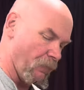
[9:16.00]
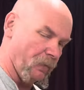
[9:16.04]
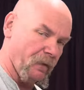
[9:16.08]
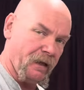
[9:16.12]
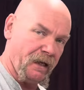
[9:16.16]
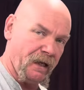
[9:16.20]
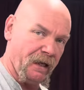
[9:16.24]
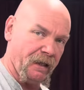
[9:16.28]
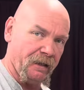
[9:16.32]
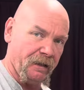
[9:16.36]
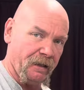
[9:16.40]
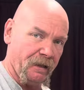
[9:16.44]
We're
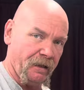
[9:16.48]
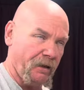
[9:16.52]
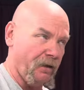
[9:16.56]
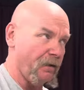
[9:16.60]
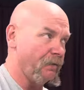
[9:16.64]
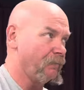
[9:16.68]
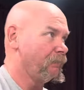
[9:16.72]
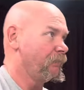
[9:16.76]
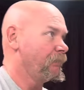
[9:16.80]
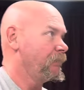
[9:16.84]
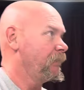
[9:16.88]
getting there.